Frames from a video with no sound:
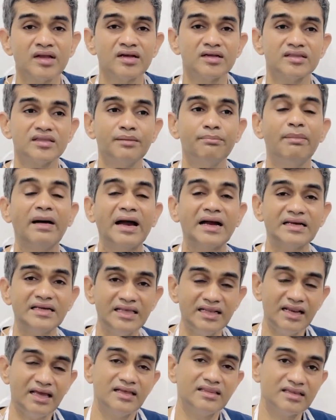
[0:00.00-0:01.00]
the
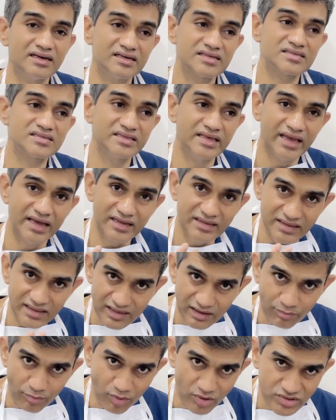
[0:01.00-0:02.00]
bacteria that is there in the
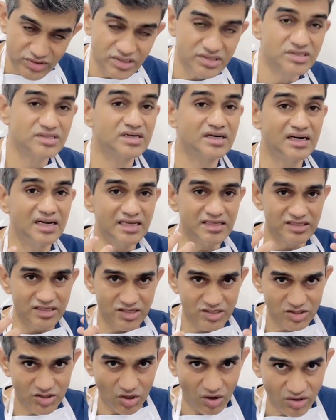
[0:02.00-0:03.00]
deposits
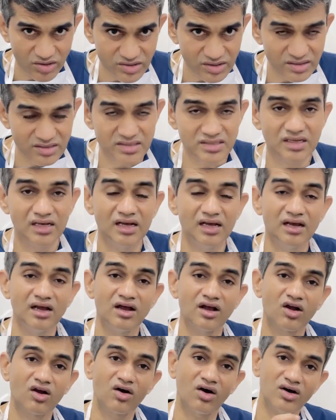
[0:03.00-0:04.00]
releases toxins,
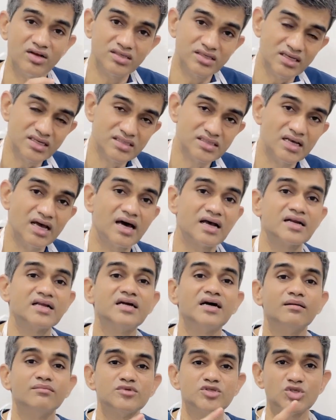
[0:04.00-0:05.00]
causes our
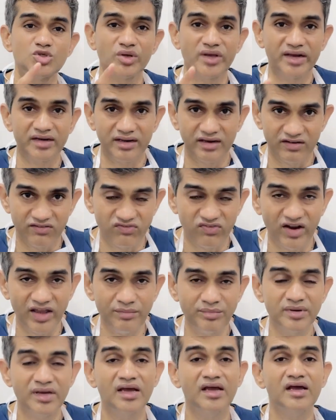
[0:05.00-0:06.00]
gums to get
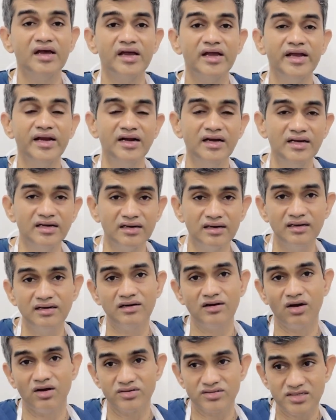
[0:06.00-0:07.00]
inflamed, in
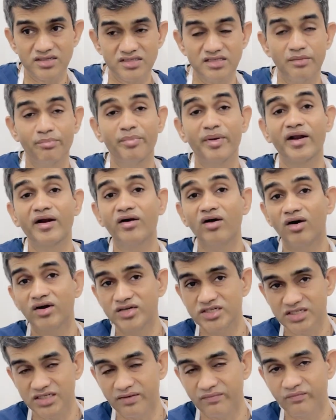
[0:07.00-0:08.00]
turn causes the
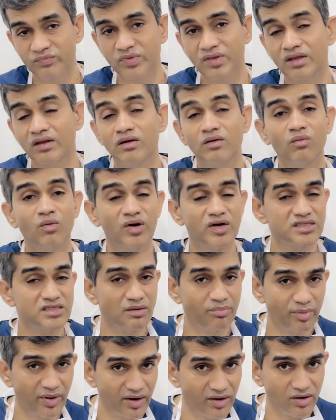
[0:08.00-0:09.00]
periodontium. What is a
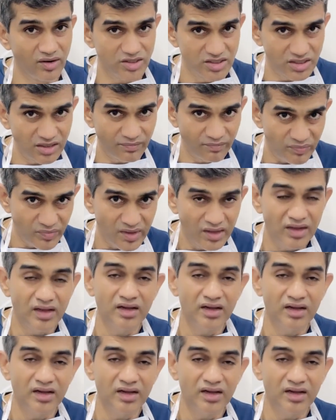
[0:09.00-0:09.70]
periodontium?